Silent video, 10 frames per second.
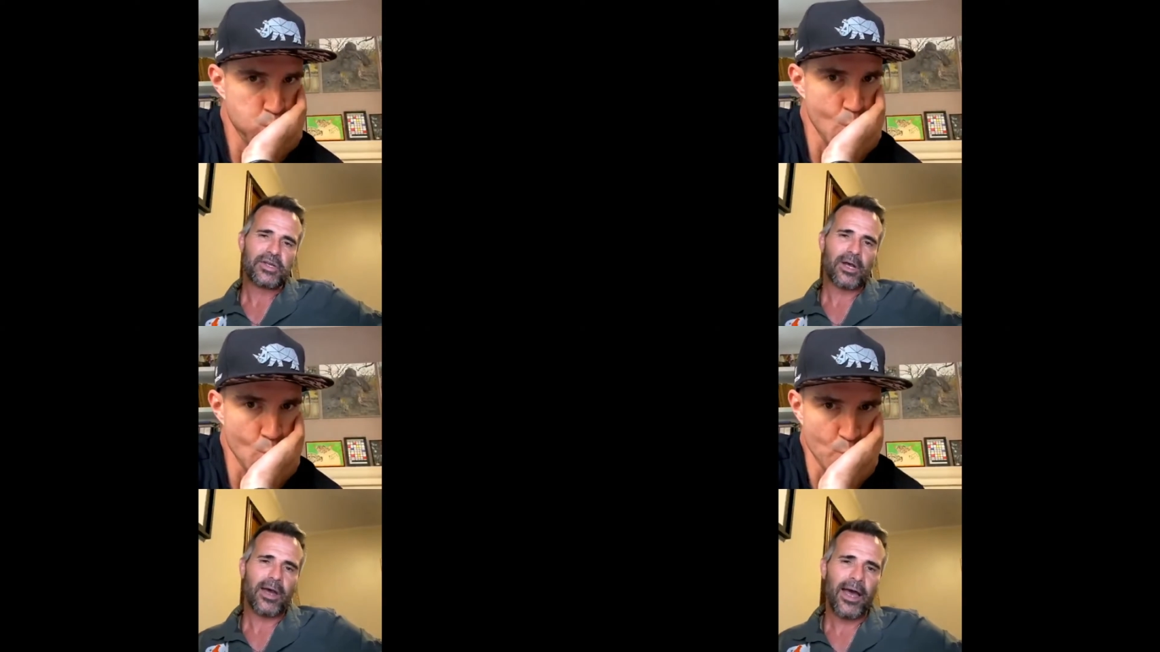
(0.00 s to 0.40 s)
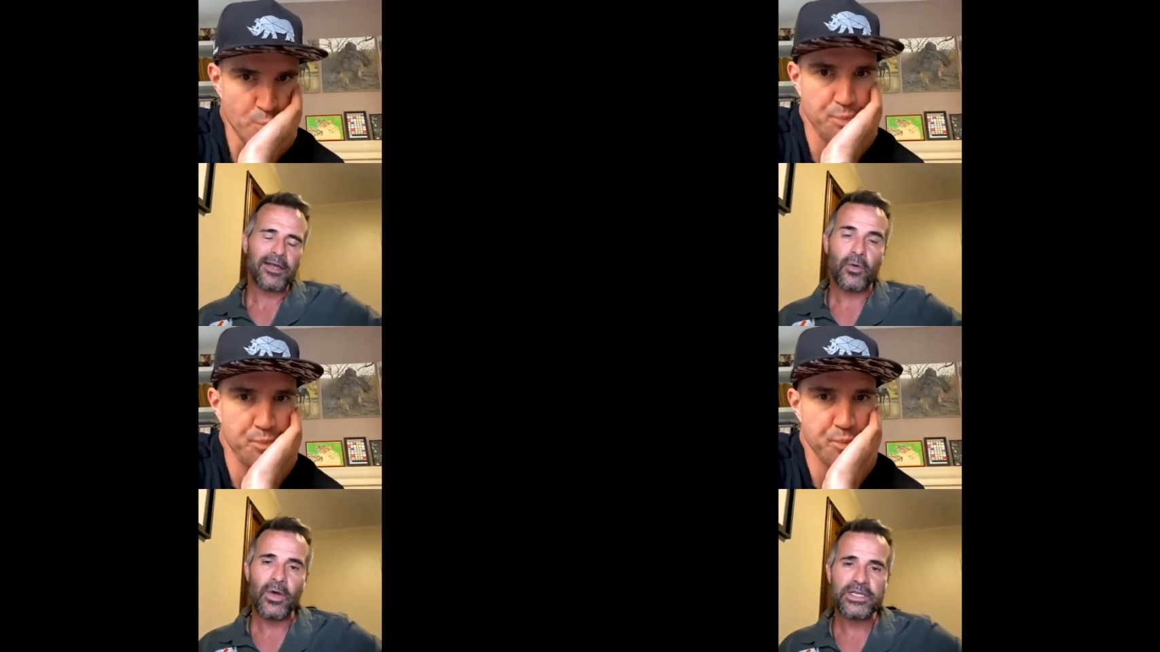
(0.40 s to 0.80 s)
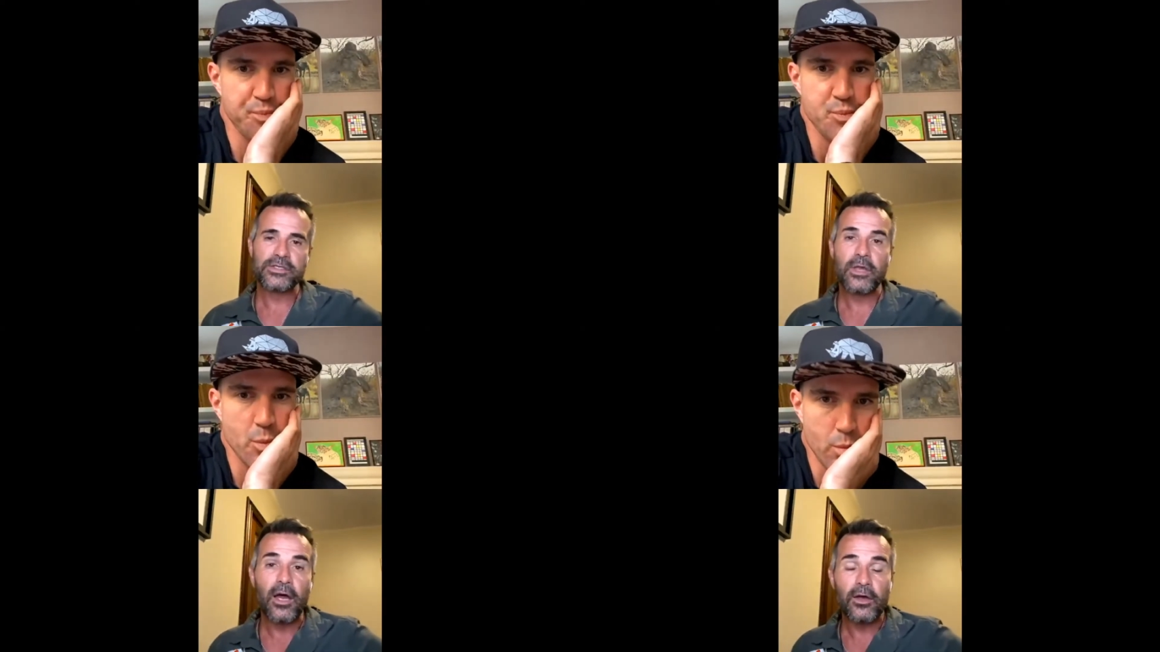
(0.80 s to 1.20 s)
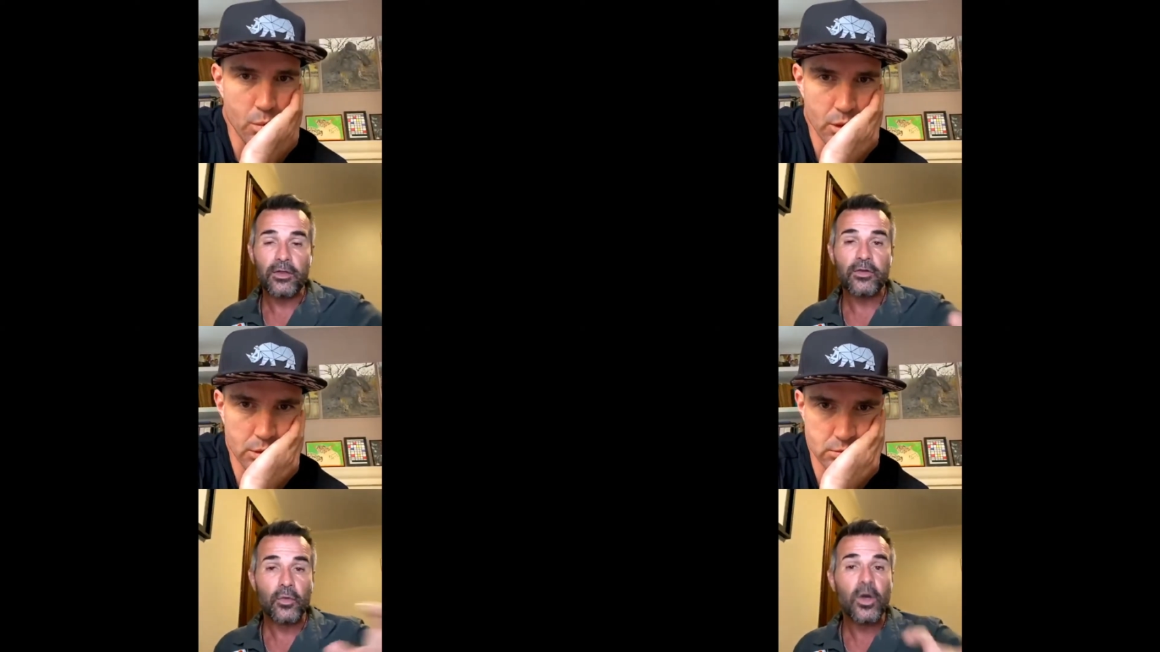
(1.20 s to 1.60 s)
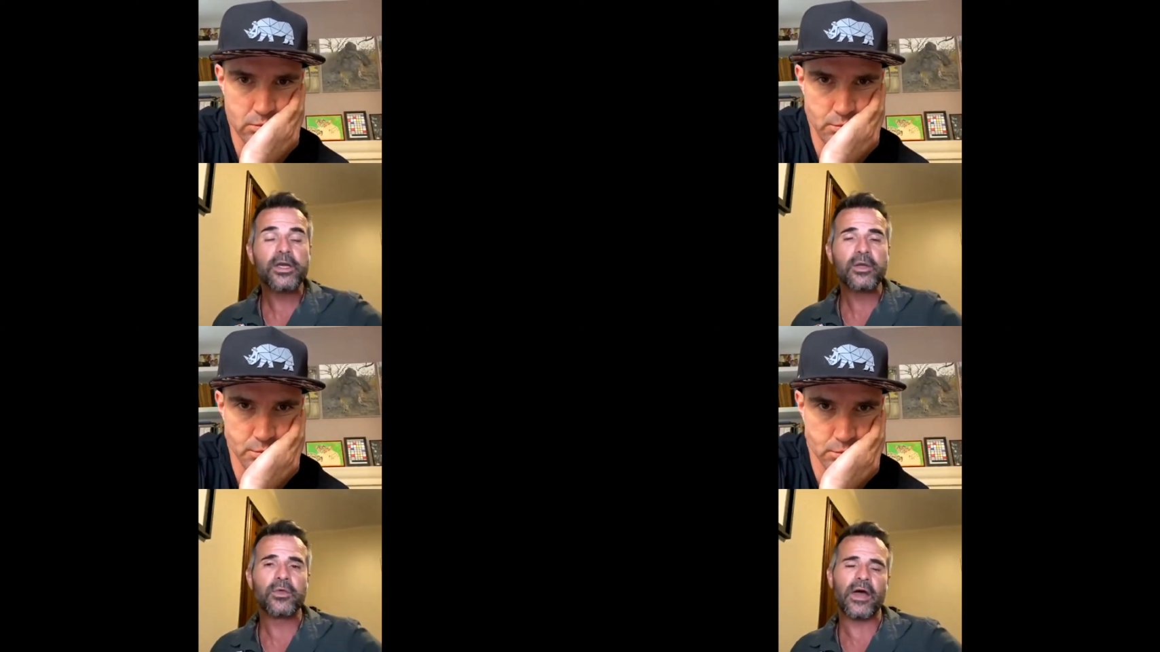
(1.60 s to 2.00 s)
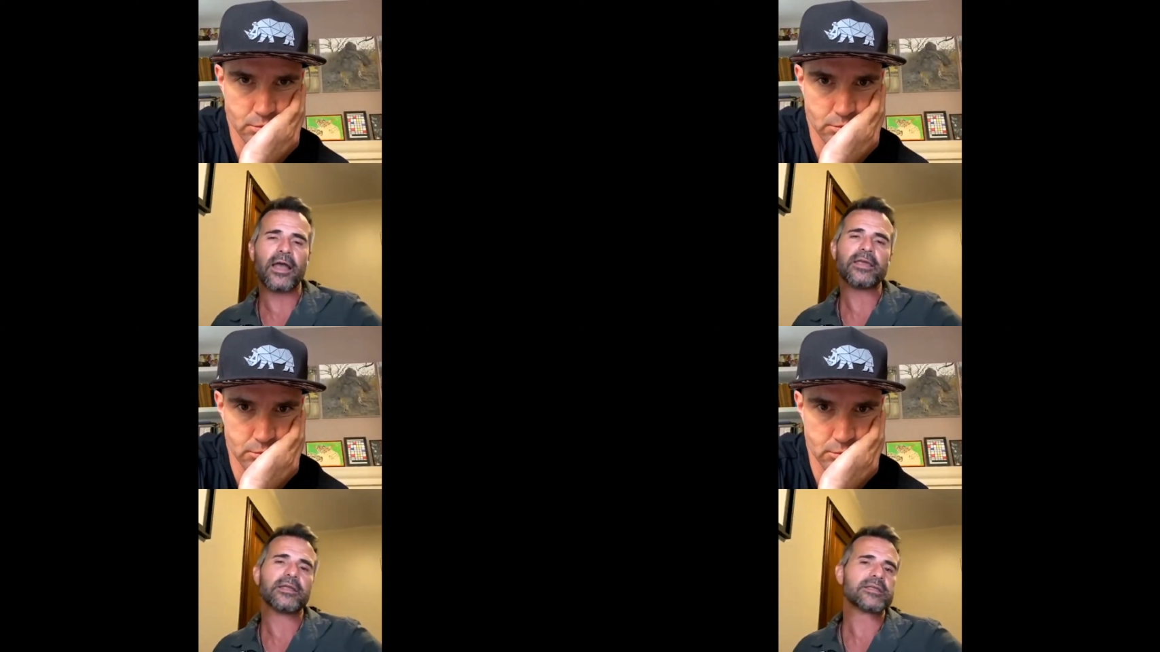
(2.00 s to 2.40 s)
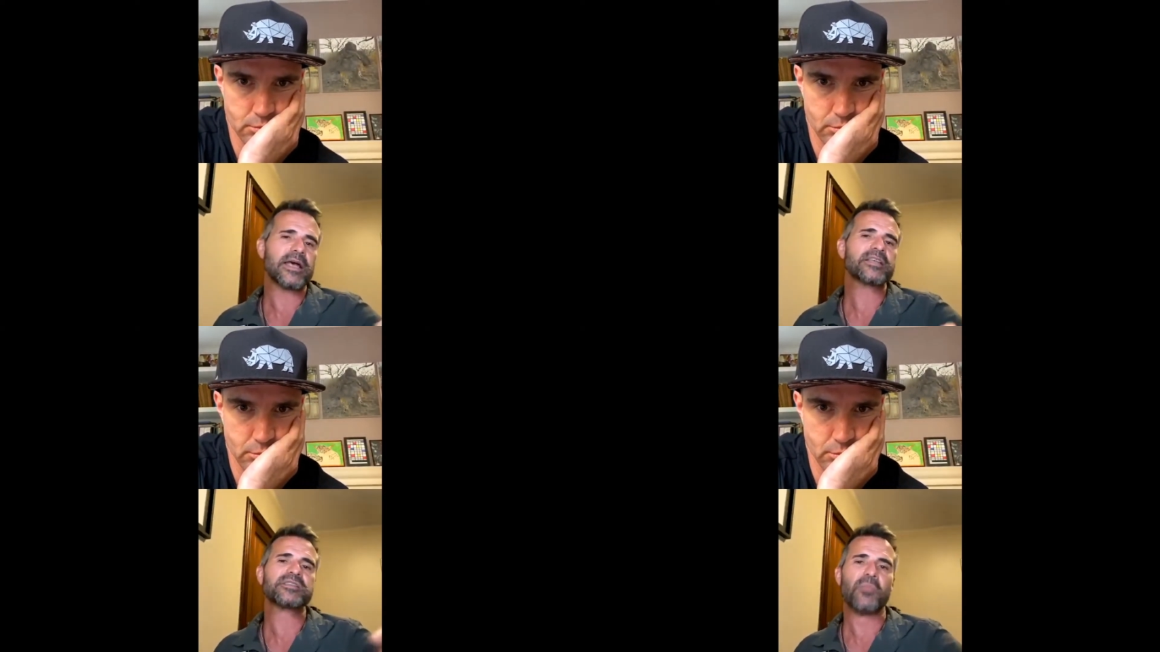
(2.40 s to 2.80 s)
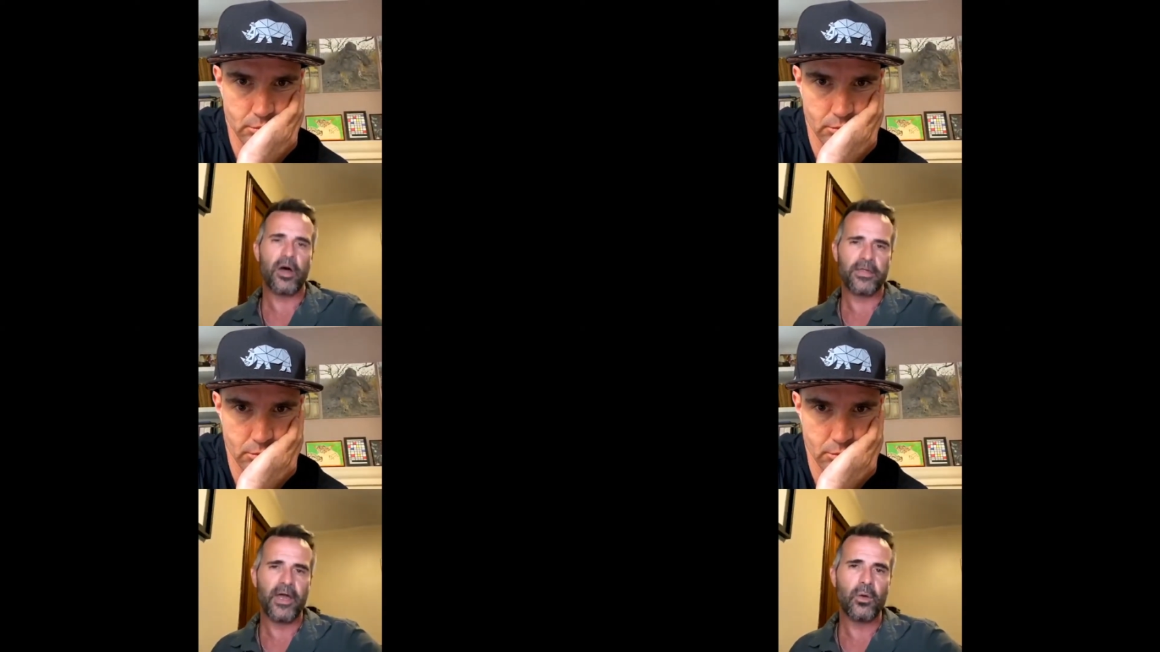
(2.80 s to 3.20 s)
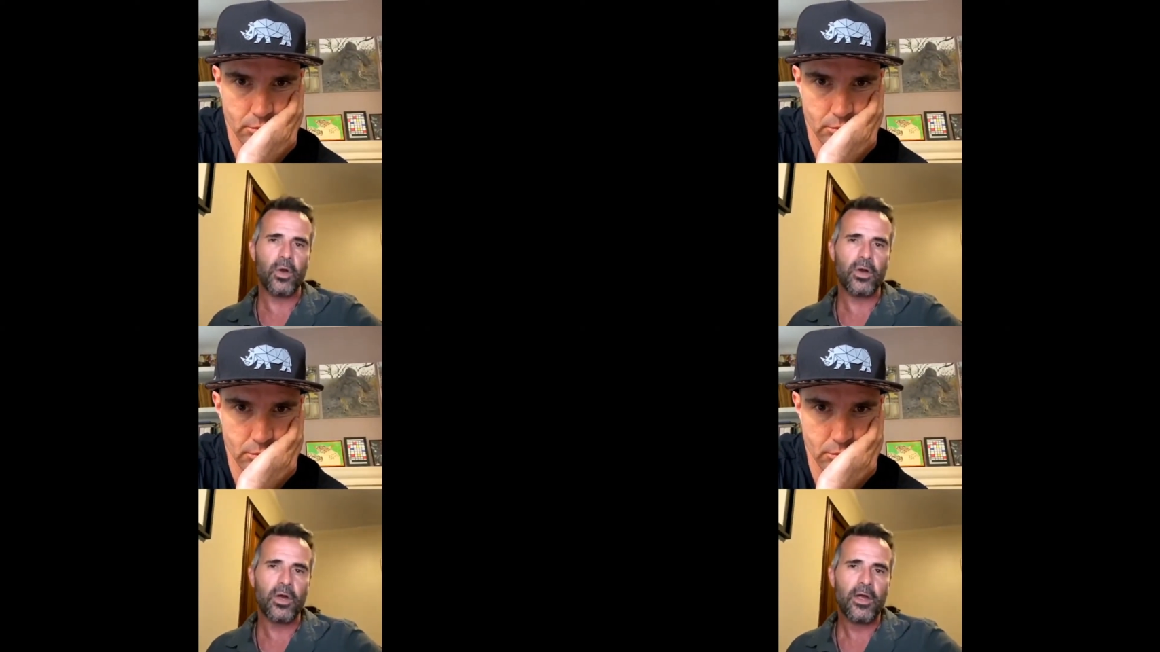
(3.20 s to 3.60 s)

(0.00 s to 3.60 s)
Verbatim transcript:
Speaker 1: I had always known through working with hyenas how smart they were,